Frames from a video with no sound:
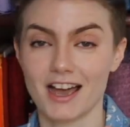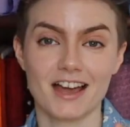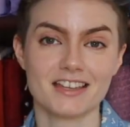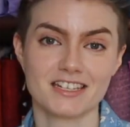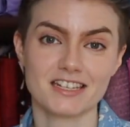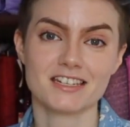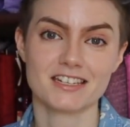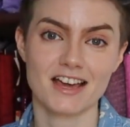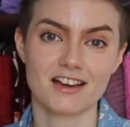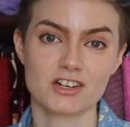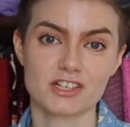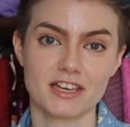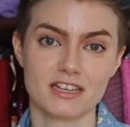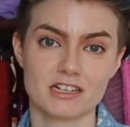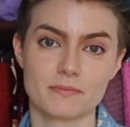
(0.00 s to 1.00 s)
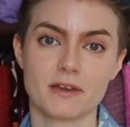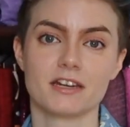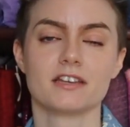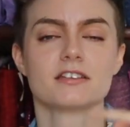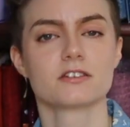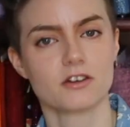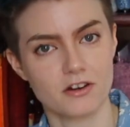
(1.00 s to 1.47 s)
I didn't actually end up
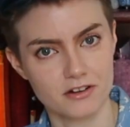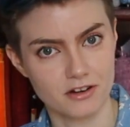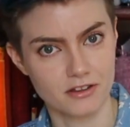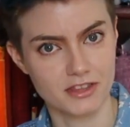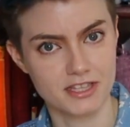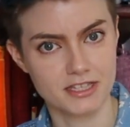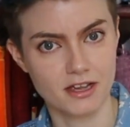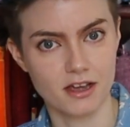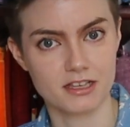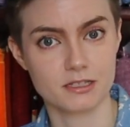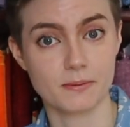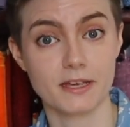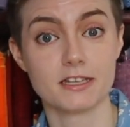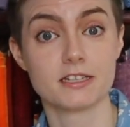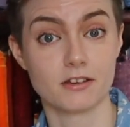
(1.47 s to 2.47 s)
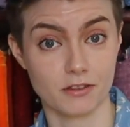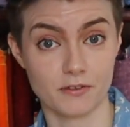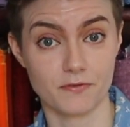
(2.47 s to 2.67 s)
getting started on this cosplay until the